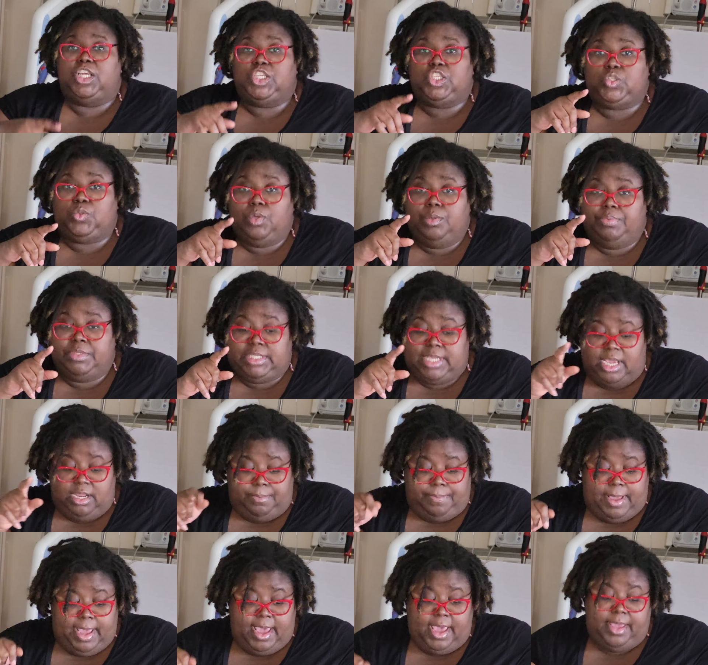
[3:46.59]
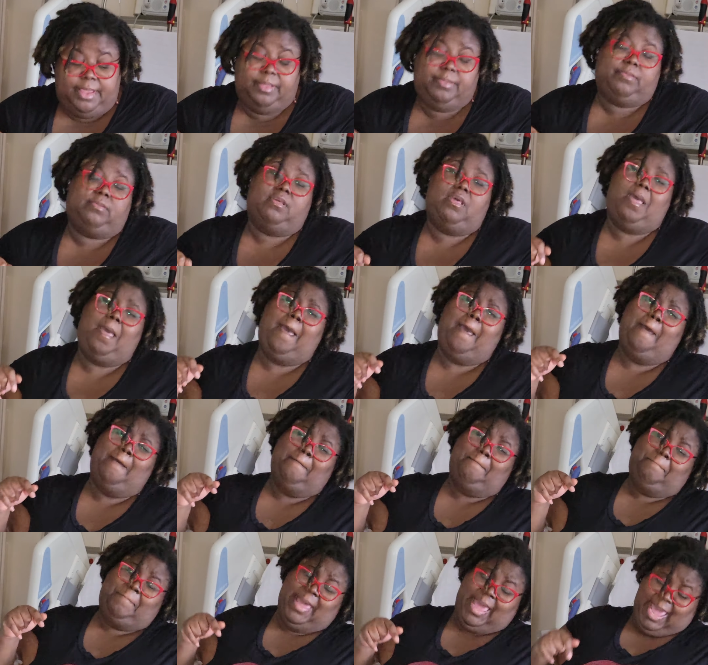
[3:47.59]
Sweet potato pie,
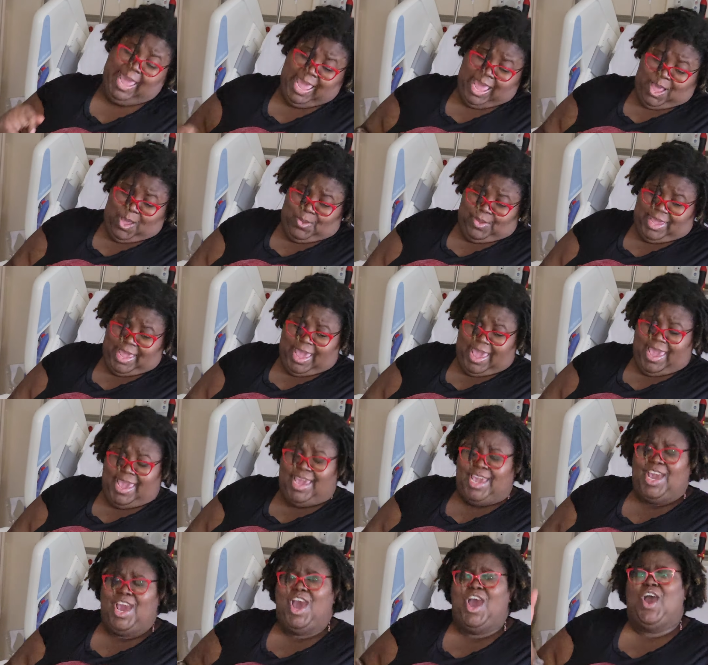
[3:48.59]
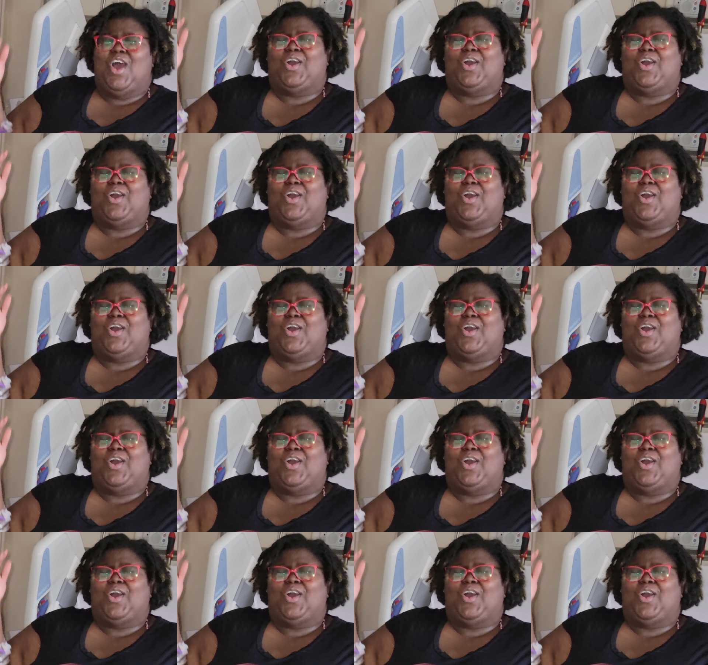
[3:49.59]
pound cake,